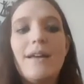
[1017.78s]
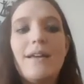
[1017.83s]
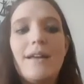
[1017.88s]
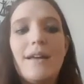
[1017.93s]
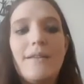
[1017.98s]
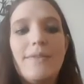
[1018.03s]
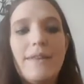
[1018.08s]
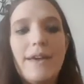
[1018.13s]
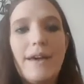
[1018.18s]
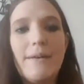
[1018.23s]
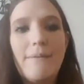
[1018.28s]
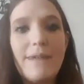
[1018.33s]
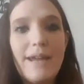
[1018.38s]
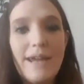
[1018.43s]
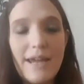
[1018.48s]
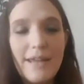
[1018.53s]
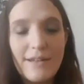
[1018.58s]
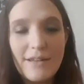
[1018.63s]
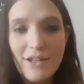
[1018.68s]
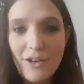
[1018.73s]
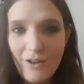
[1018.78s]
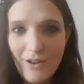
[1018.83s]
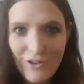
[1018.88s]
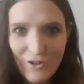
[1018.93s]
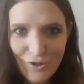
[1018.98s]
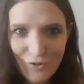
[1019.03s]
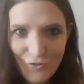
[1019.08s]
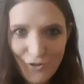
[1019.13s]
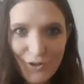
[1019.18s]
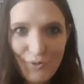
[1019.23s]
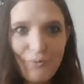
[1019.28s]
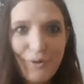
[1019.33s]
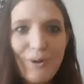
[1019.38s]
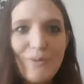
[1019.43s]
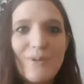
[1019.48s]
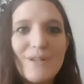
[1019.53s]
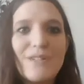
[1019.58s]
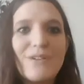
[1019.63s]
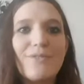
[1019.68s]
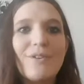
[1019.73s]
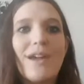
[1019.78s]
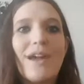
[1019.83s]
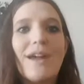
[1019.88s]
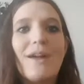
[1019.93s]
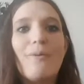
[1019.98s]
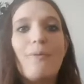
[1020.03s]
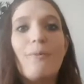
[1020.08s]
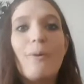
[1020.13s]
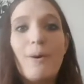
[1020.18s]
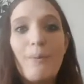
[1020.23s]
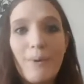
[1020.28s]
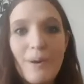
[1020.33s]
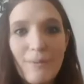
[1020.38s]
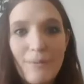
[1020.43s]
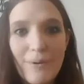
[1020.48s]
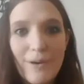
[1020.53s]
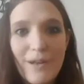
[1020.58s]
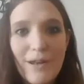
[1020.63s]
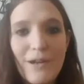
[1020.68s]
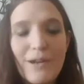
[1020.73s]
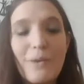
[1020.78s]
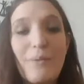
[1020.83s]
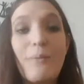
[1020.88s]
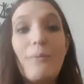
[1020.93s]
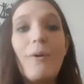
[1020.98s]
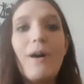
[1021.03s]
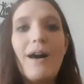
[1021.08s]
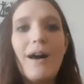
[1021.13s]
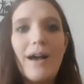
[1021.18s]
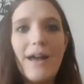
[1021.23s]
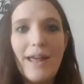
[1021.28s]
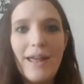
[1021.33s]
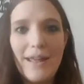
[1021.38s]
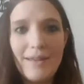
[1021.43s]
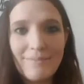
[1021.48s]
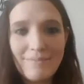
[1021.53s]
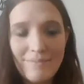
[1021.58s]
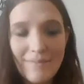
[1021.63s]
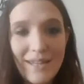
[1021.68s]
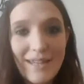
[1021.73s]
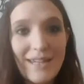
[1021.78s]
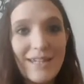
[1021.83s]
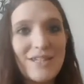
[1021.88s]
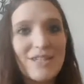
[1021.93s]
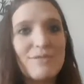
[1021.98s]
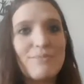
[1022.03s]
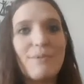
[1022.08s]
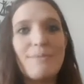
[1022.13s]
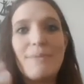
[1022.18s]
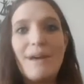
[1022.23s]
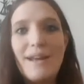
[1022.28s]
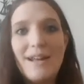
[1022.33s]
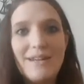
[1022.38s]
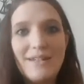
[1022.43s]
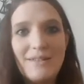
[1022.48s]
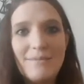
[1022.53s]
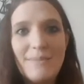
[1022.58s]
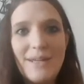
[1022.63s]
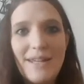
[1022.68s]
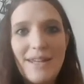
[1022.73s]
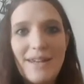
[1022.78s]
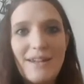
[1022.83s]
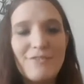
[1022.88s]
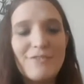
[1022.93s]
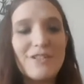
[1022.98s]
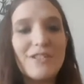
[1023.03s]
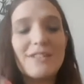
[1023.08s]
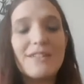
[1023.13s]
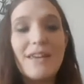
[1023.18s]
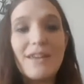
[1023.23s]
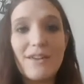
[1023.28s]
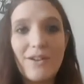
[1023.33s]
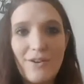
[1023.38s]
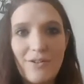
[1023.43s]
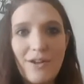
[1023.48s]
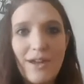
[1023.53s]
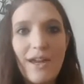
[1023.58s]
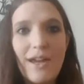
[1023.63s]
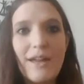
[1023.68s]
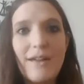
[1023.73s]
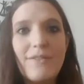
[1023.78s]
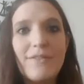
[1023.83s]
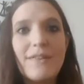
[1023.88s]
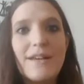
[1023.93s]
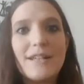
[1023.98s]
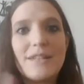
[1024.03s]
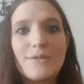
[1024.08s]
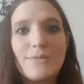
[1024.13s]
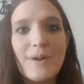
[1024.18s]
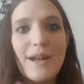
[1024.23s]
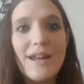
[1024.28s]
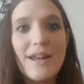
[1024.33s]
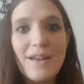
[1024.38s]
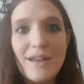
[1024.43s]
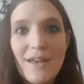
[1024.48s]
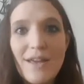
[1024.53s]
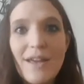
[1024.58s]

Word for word: and that we had gone over what was okay, what we wanted, and why. And he just reminded me, and I was just like, okay, that's right,